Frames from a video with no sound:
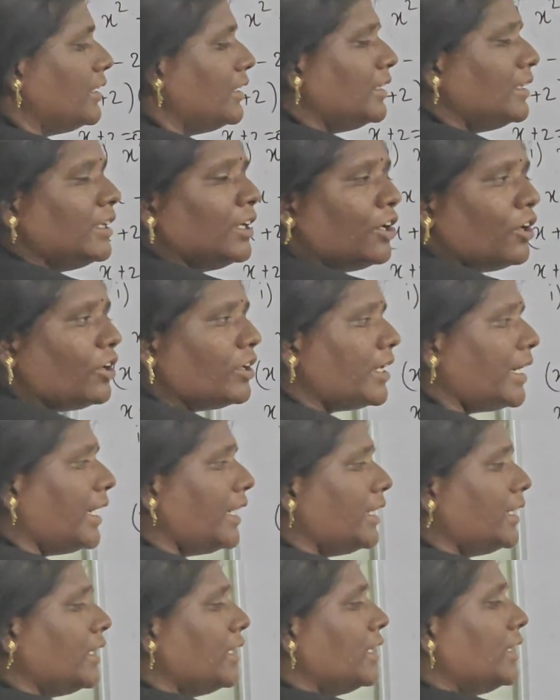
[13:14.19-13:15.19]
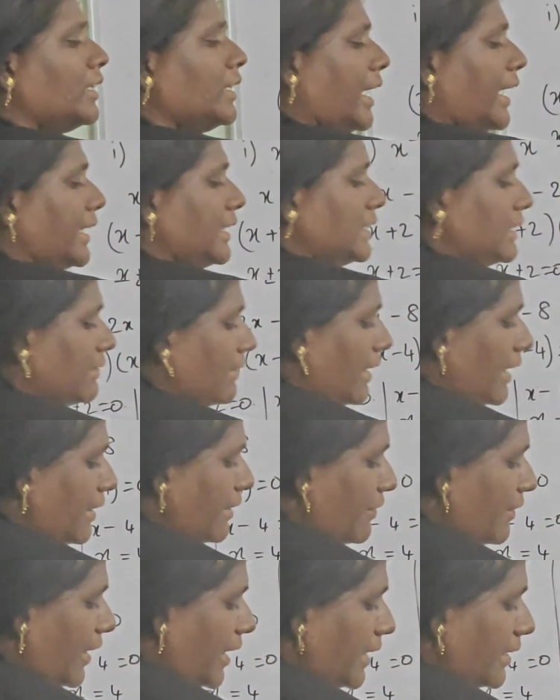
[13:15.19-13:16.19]
Okay. Hence verified.
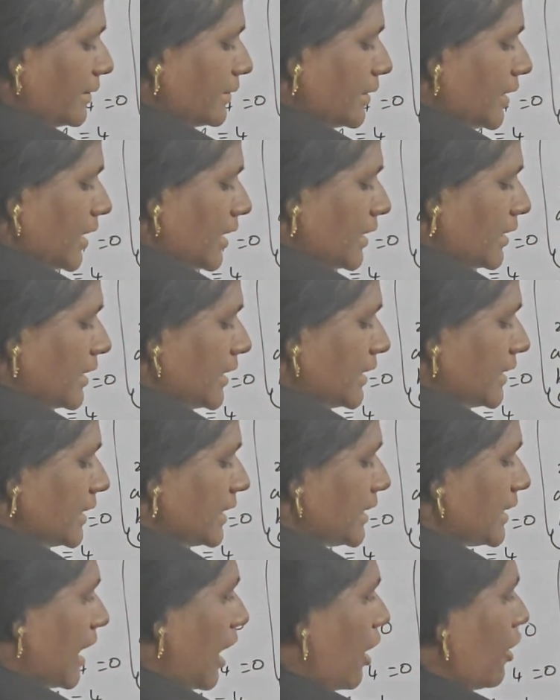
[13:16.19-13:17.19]
This is how